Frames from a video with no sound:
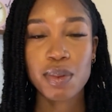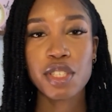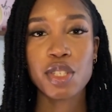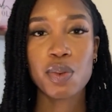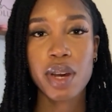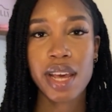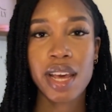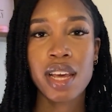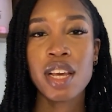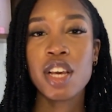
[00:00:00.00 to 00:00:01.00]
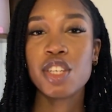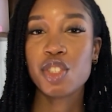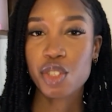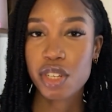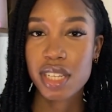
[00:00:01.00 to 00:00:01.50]
which is where
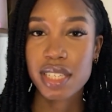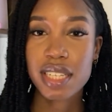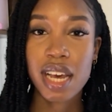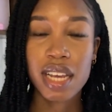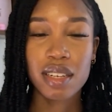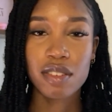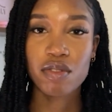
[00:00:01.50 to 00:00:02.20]
students can